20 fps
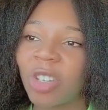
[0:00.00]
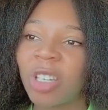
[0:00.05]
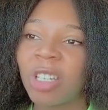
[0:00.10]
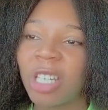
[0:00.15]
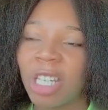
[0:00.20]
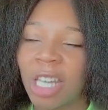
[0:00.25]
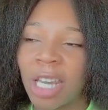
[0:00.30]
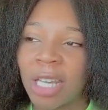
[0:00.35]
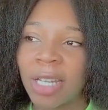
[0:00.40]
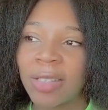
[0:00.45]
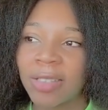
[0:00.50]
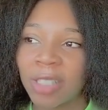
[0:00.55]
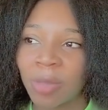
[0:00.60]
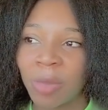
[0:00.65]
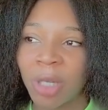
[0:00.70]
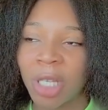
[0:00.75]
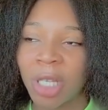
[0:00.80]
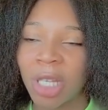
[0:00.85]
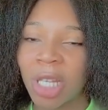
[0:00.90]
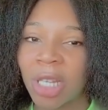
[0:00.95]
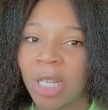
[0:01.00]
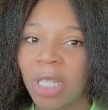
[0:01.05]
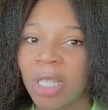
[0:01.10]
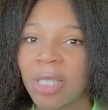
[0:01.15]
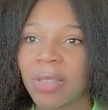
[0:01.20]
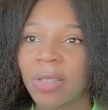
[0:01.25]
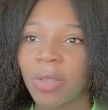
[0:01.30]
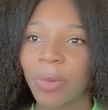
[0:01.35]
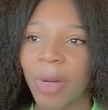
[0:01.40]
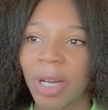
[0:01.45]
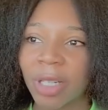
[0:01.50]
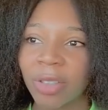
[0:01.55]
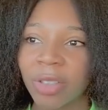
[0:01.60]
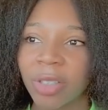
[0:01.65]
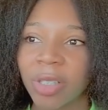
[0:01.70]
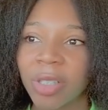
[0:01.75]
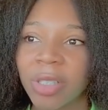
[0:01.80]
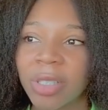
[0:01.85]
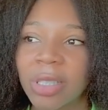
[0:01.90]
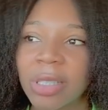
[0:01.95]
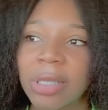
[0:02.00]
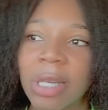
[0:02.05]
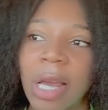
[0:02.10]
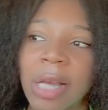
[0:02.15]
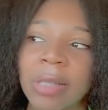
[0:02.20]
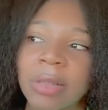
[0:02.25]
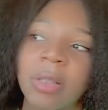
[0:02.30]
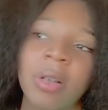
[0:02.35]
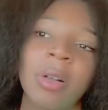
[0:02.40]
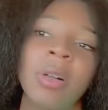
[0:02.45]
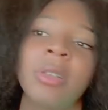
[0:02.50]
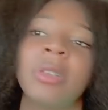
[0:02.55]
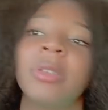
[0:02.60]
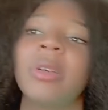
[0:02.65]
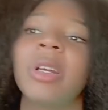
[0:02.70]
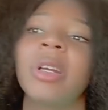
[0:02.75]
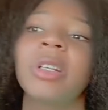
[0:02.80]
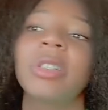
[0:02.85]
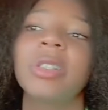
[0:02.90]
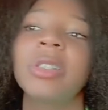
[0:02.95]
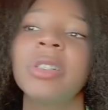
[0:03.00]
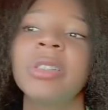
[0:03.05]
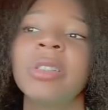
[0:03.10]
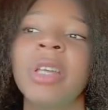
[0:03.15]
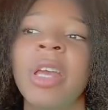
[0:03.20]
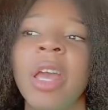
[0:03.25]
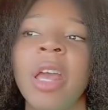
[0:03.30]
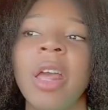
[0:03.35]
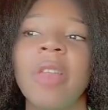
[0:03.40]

indicated to me that these directors these cast and call directors